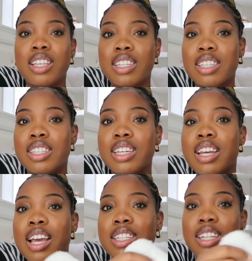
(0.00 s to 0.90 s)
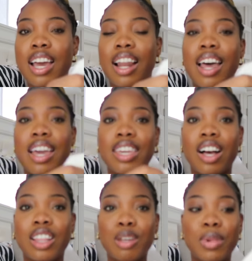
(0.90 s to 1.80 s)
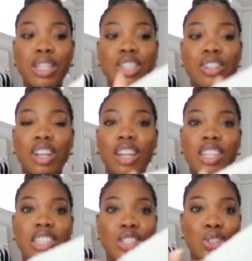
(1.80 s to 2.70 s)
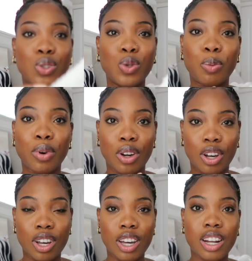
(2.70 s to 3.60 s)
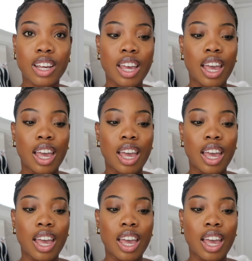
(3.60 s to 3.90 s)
16.99 like y'all the material on this is super good